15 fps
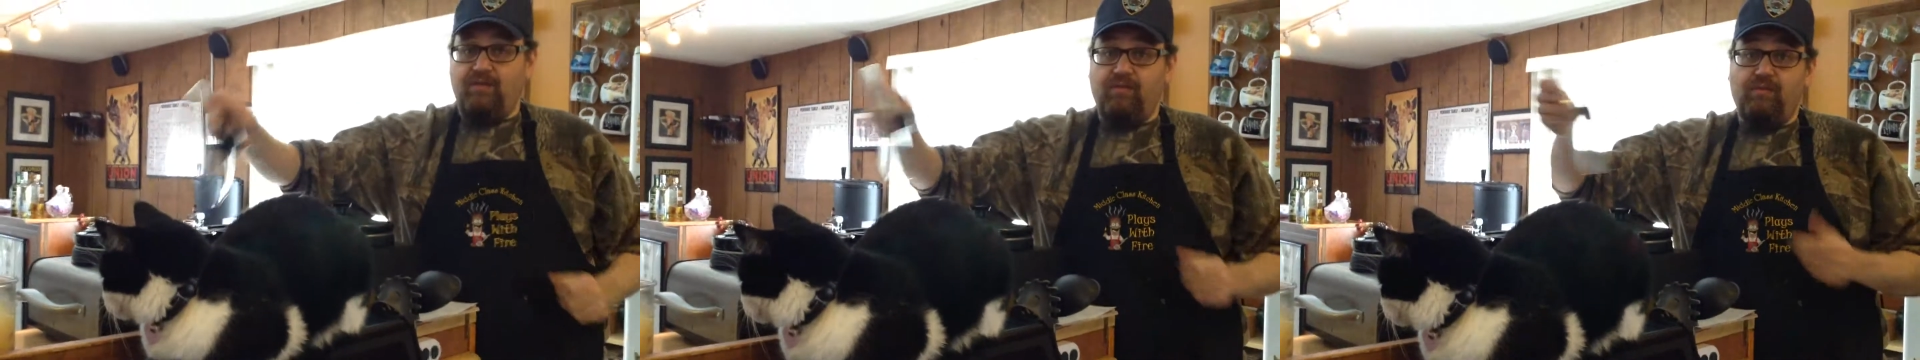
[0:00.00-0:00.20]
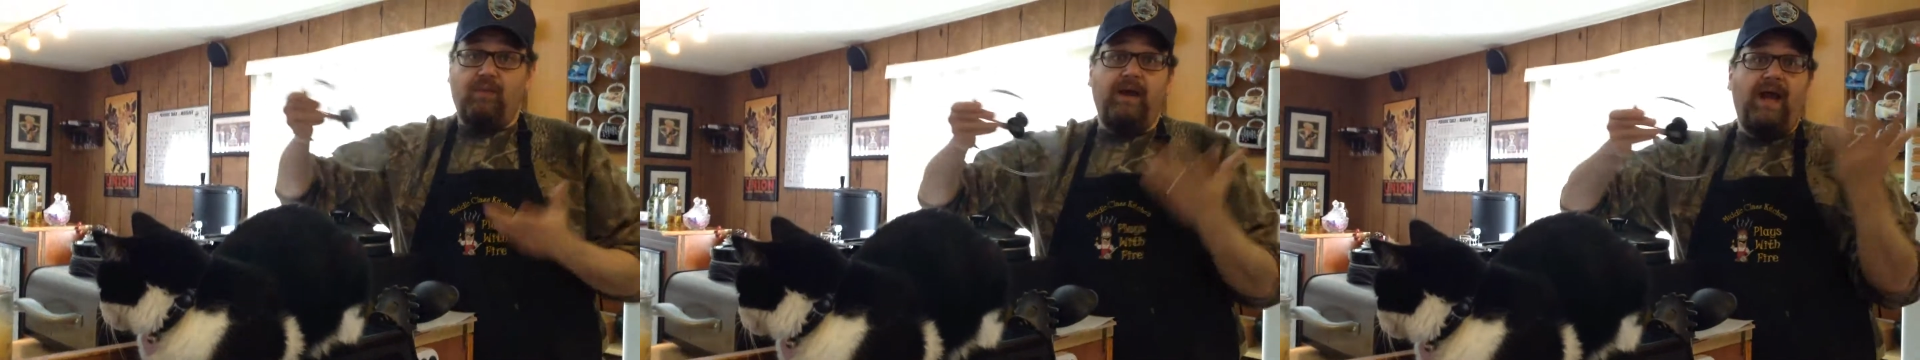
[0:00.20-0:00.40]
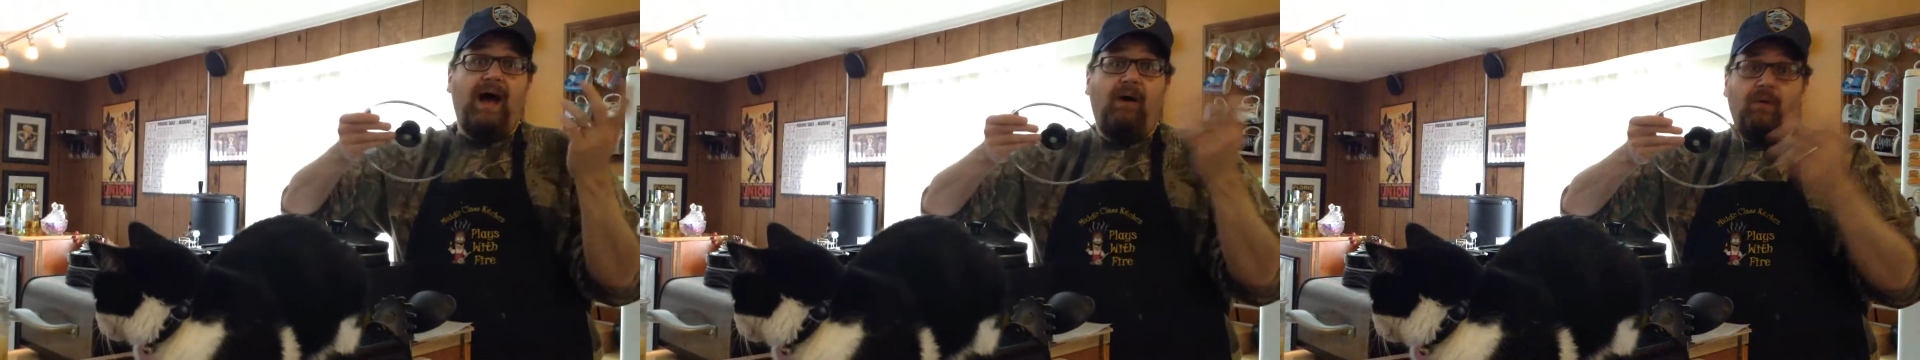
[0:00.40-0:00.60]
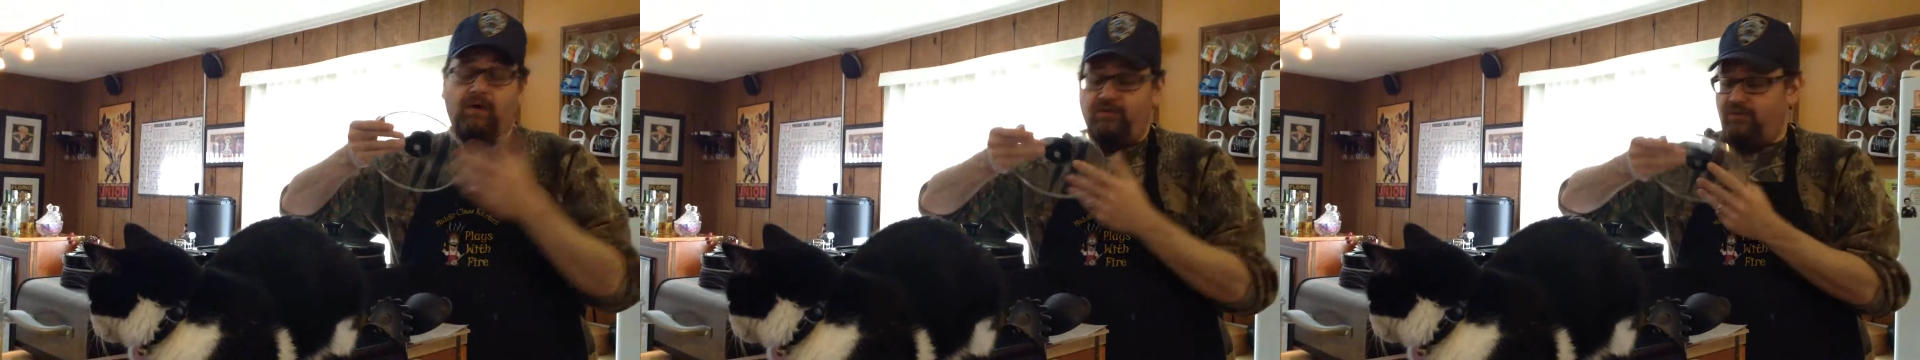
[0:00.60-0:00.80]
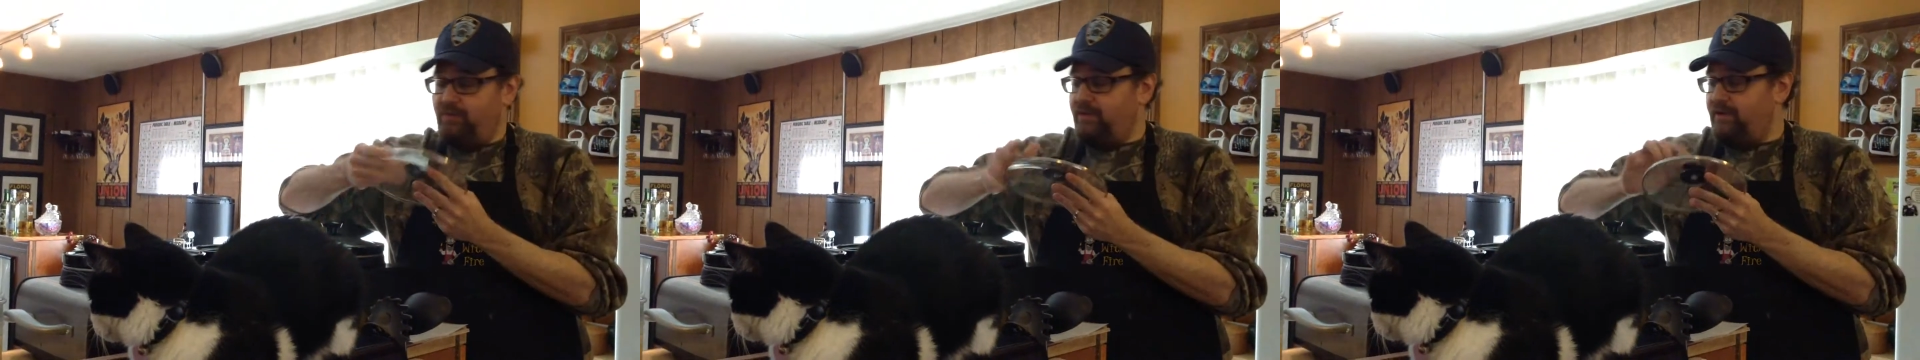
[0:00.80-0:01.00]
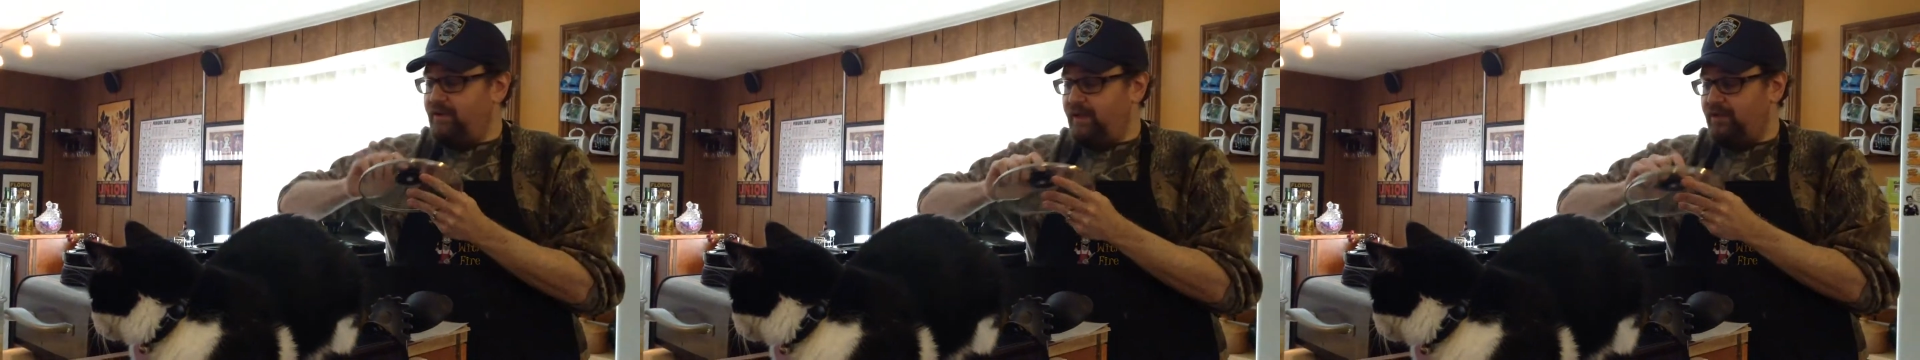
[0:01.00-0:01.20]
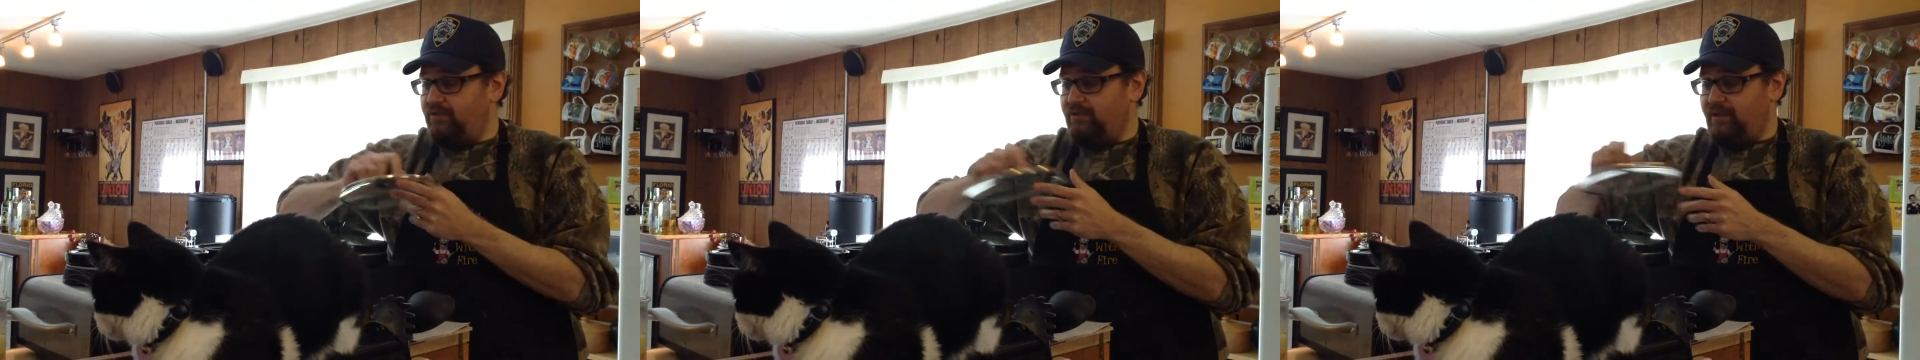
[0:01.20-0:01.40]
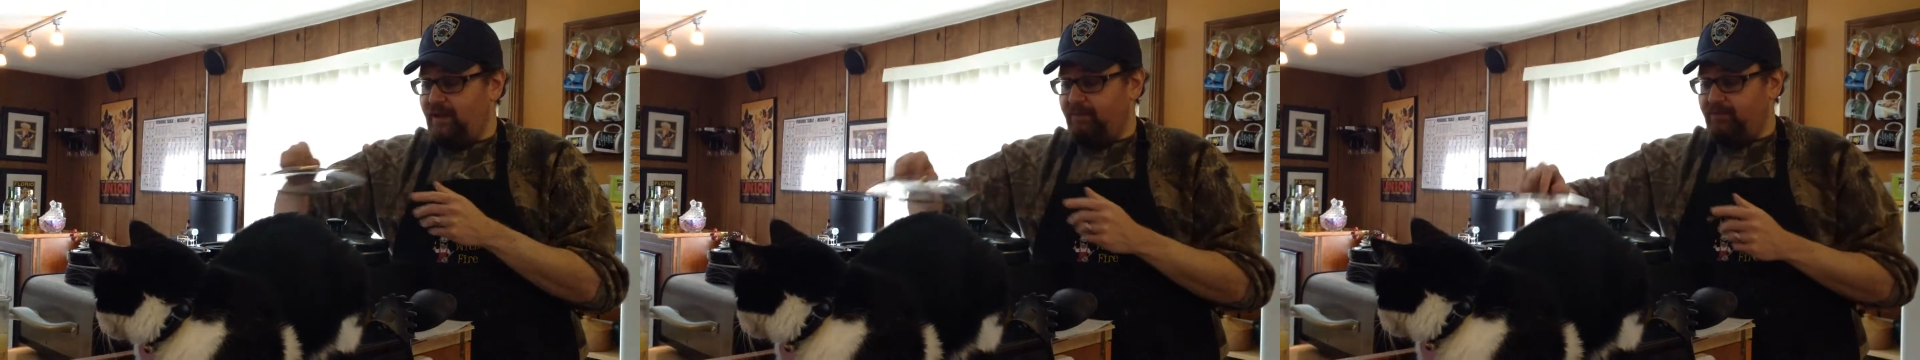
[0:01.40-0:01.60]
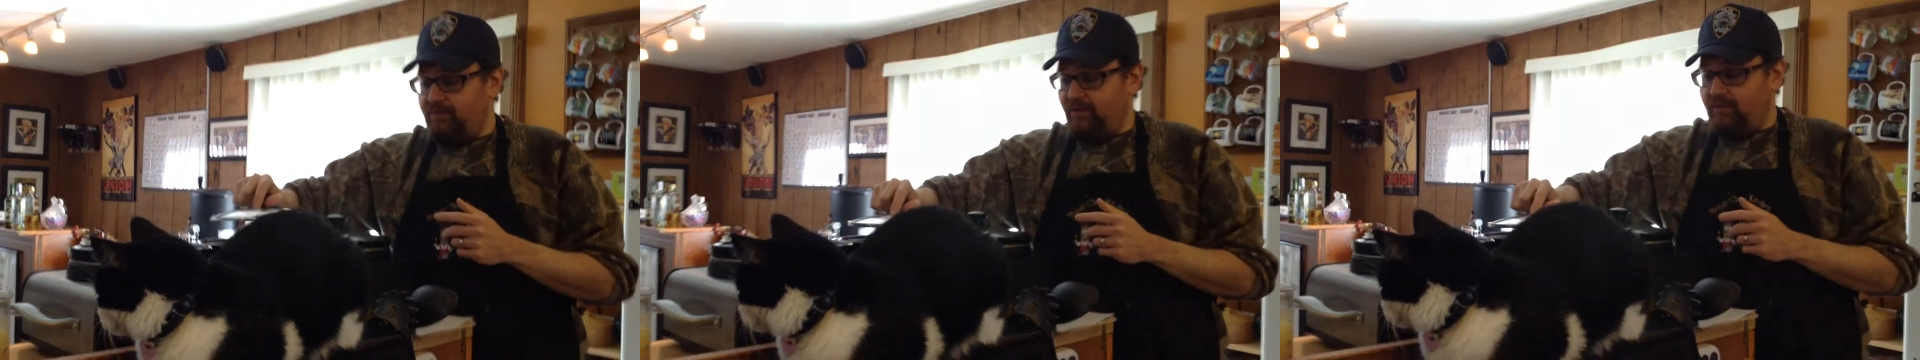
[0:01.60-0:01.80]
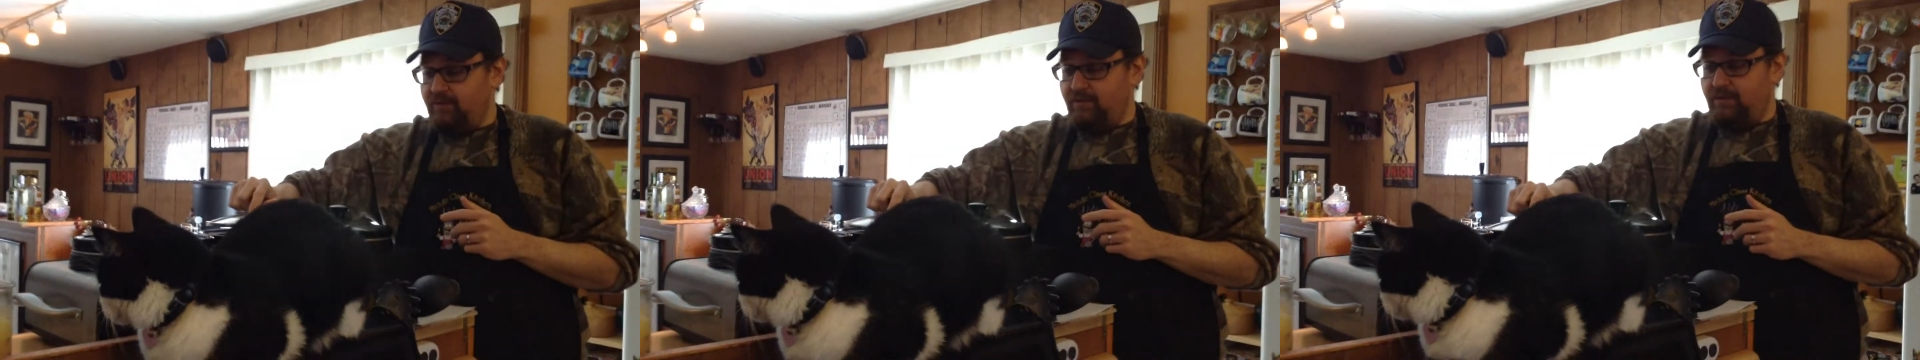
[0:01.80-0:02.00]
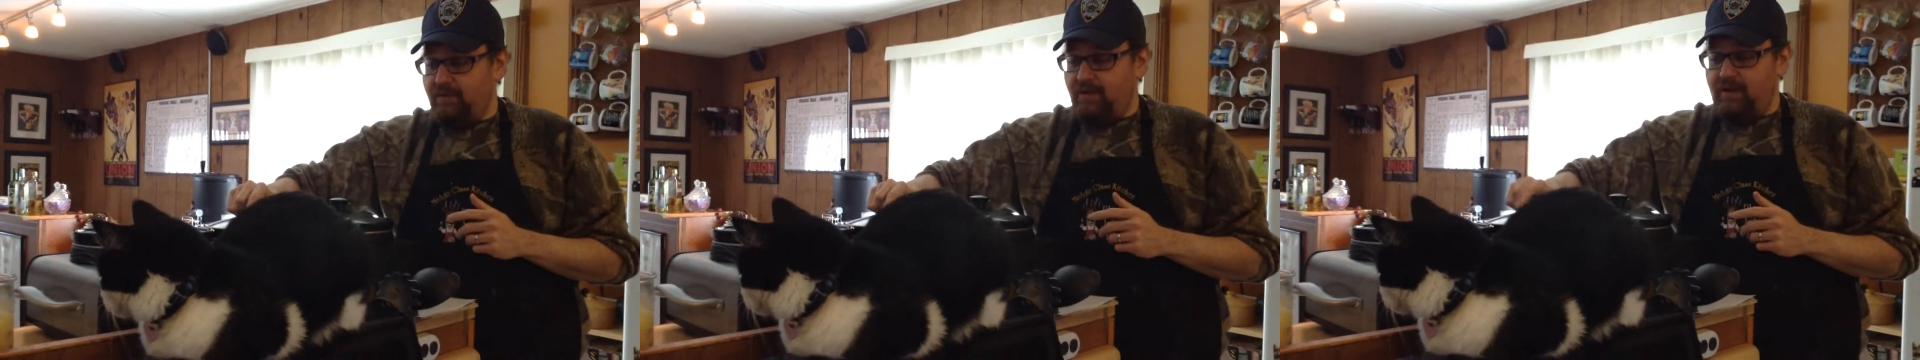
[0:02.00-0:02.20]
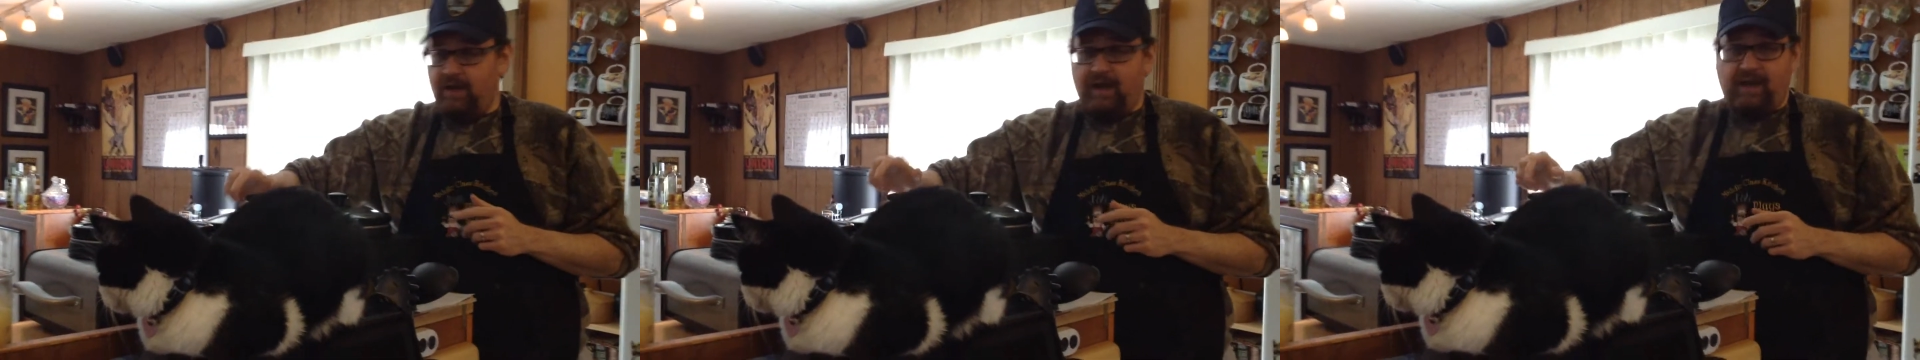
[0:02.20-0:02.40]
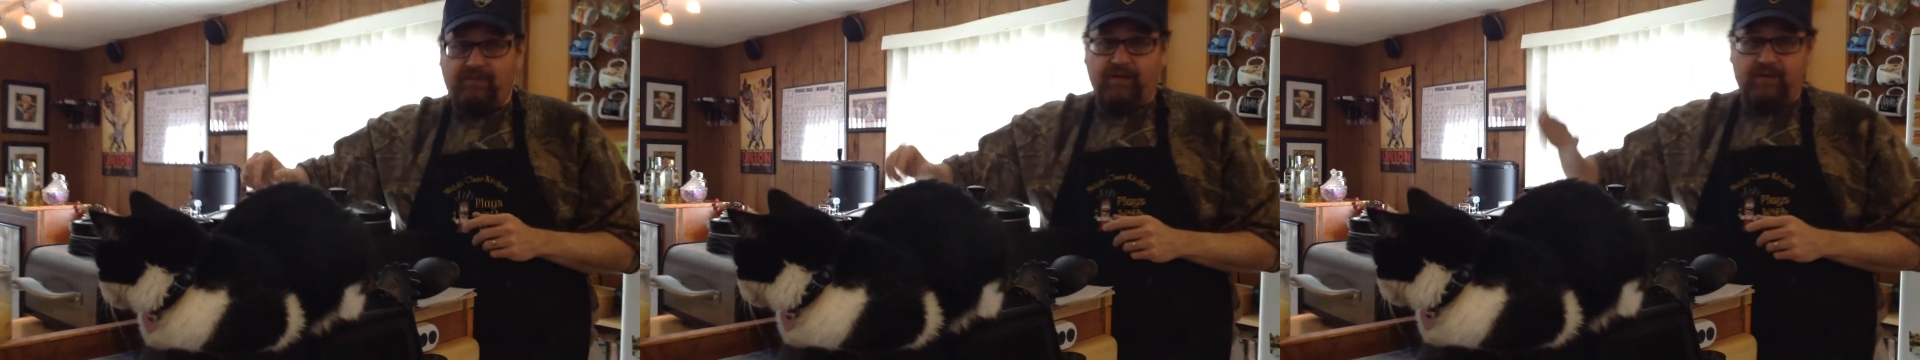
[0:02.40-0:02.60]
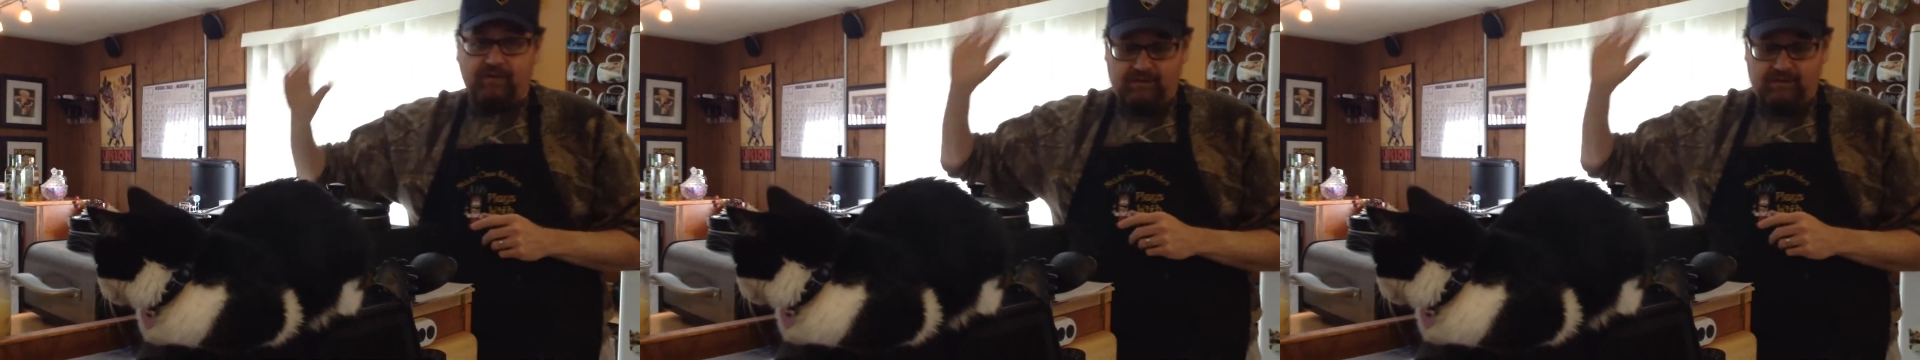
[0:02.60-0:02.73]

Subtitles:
in 3 hours with the next step. So there you have it.